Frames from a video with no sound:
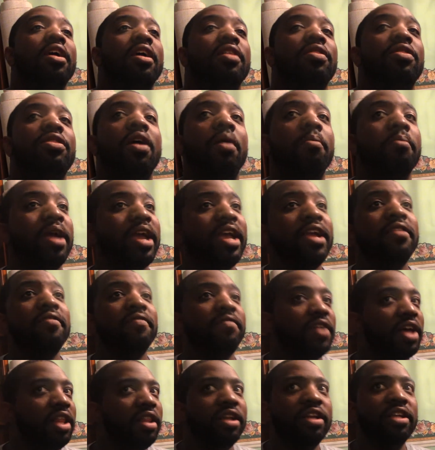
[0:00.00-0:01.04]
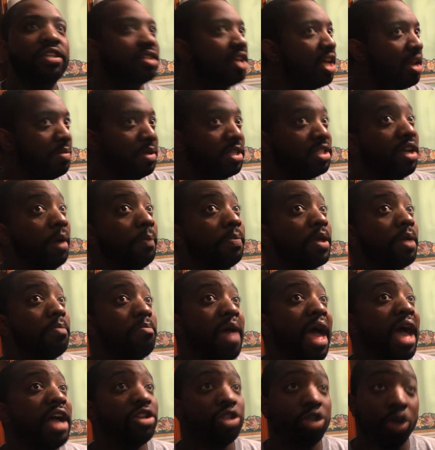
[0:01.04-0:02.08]
the main villain is gonna be something
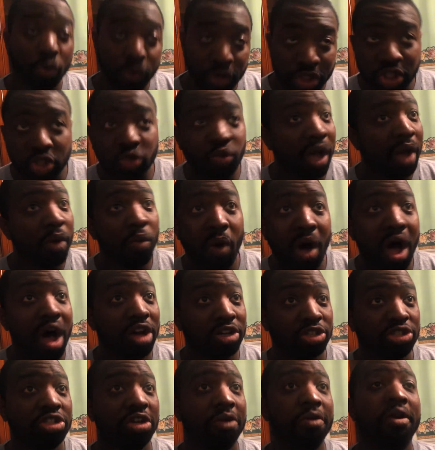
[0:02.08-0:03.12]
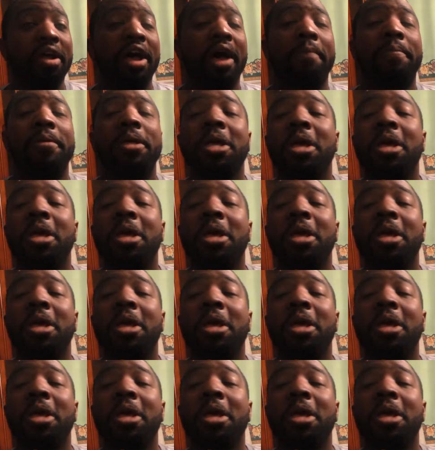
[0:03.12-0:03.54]
magical, which is why Wong showed up.